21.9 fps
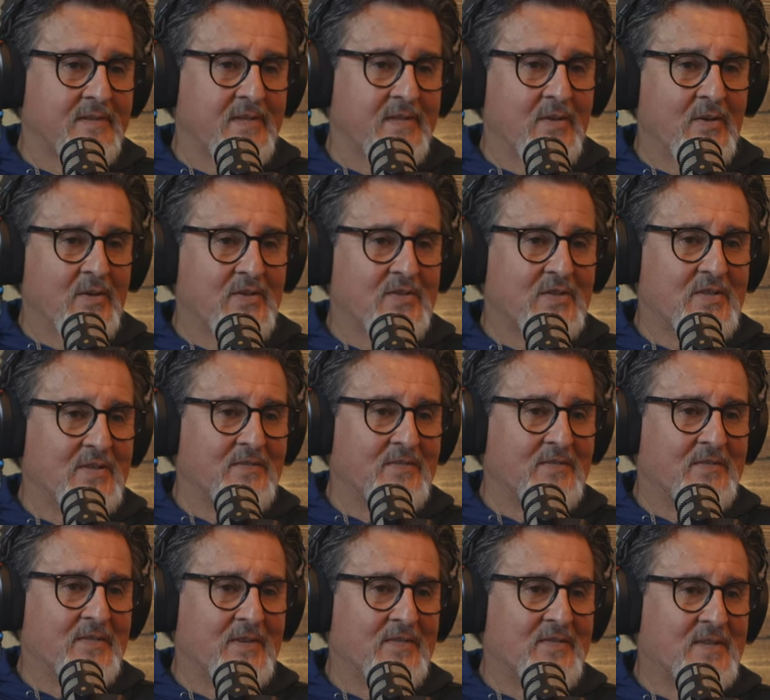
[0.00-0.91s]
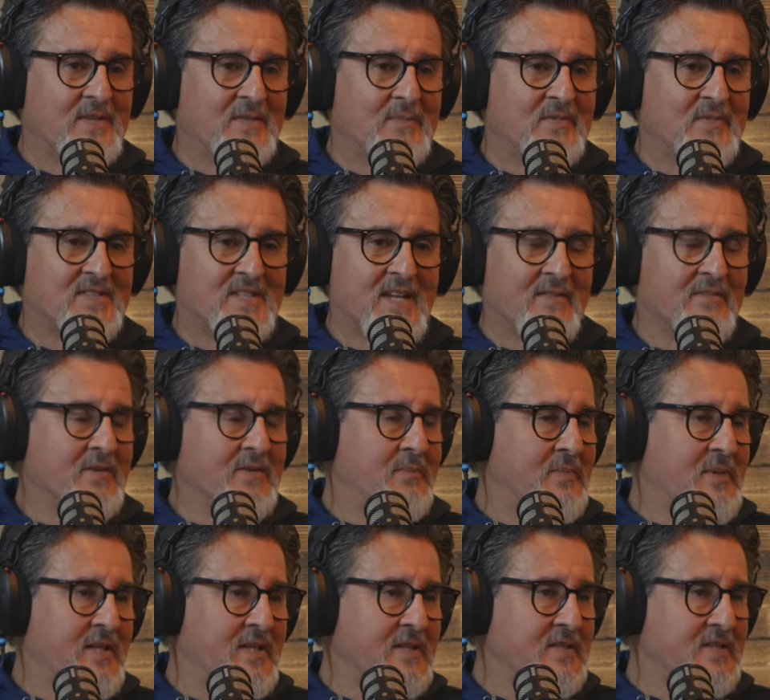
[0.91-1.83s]
You know he's at
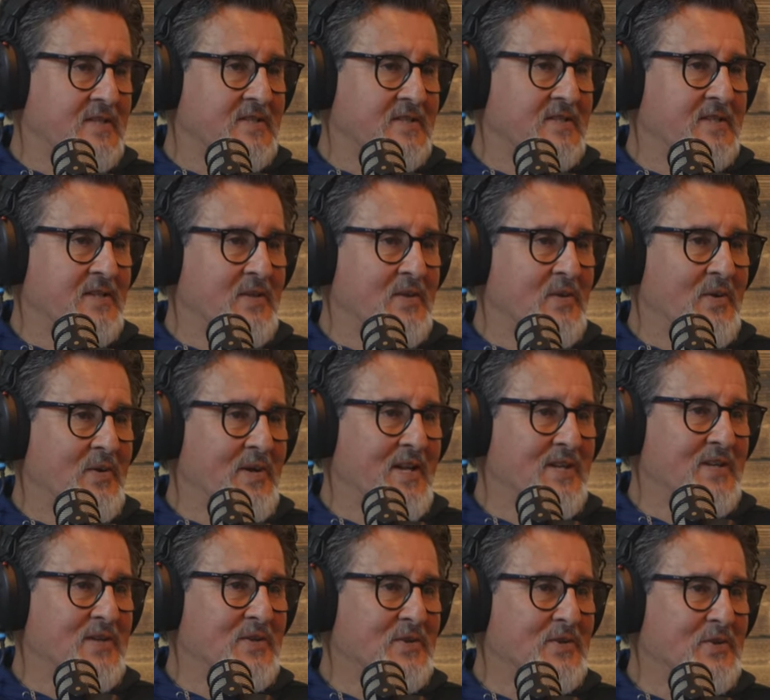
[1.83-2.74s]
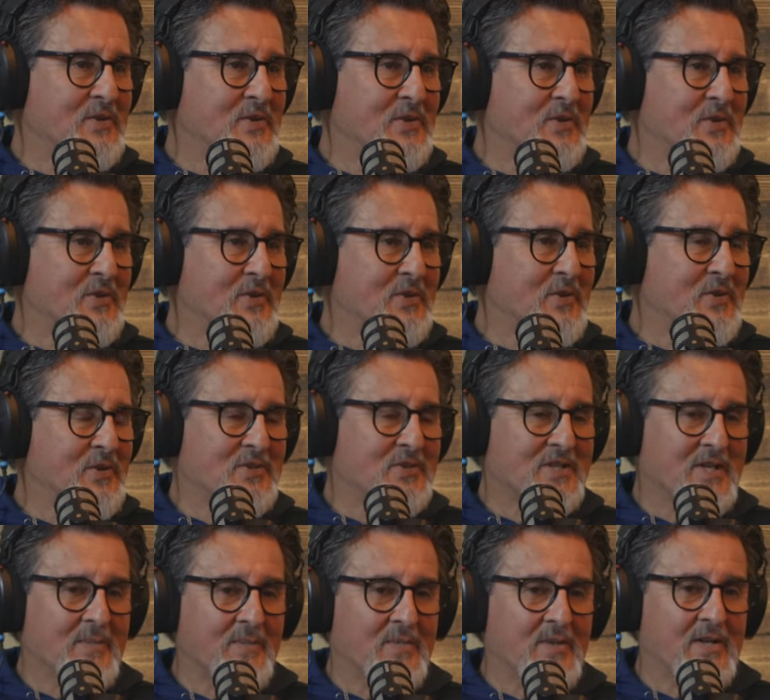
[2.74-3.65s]
57 pitches. You know heading into the third or
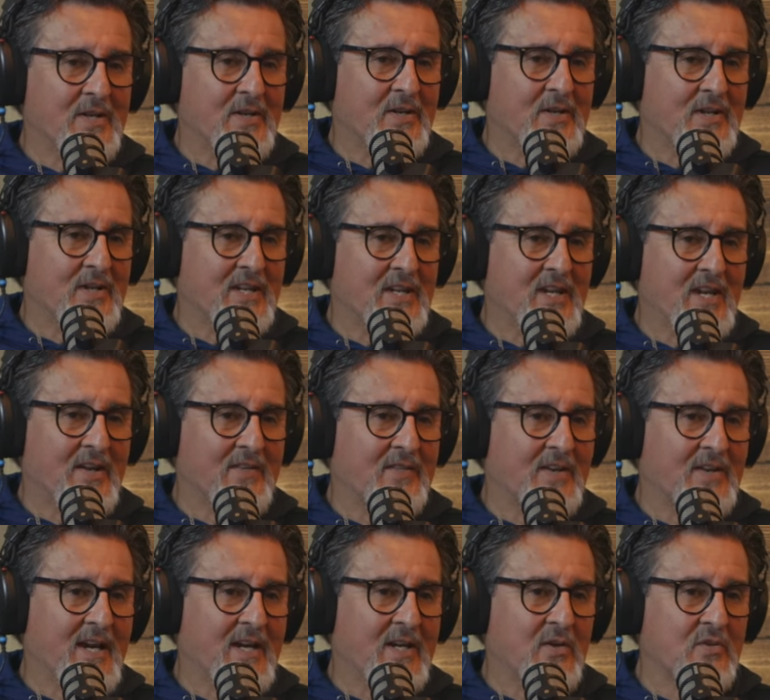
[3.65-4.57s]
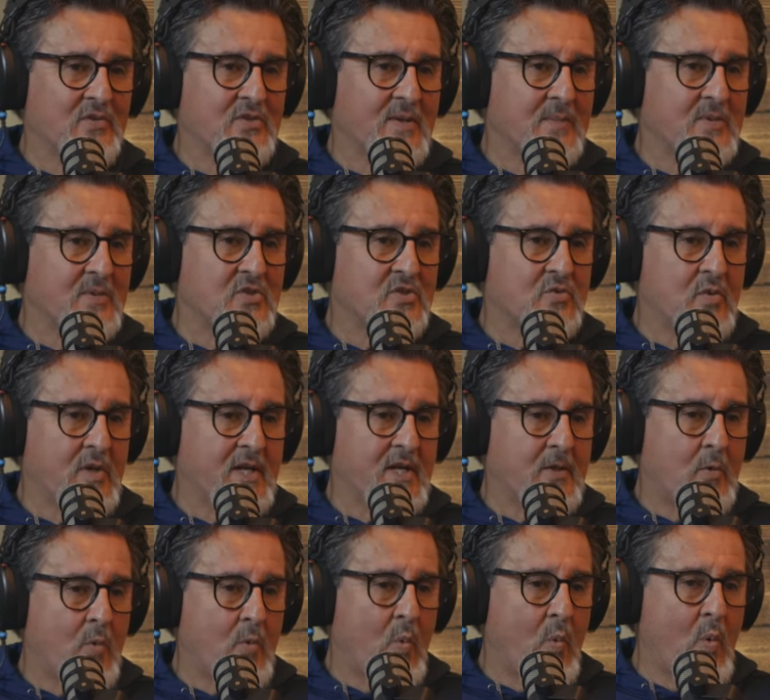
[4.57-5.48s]
something, and the leadoff guy goes up and
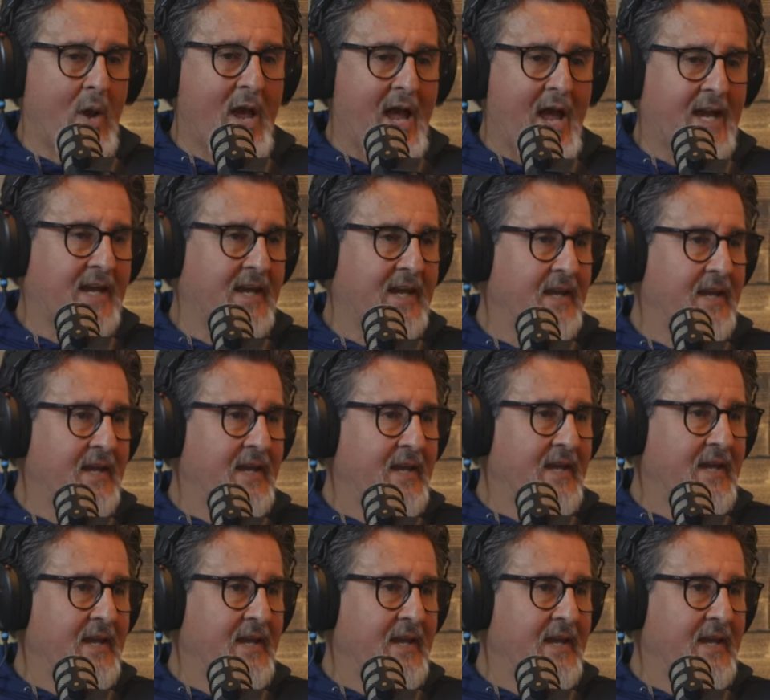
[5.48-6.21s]
swings, whack,